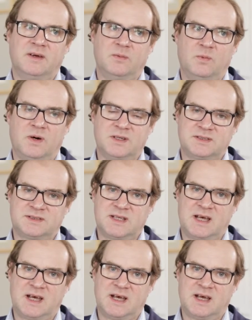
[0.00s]
was
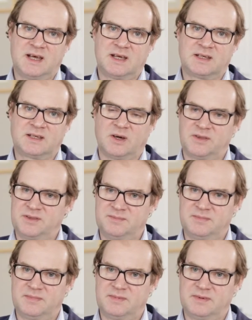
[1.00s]

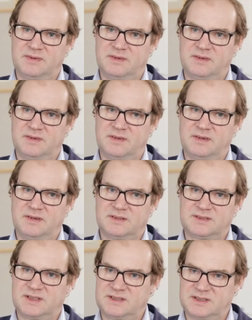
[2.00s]
Gotham
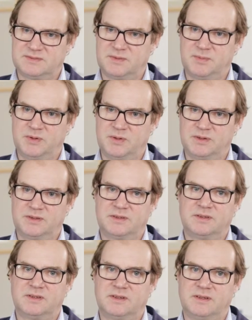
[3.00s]
City's report,
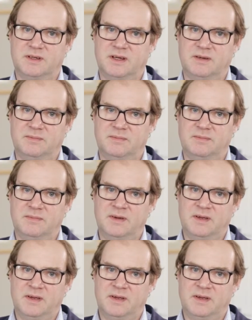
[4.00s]
and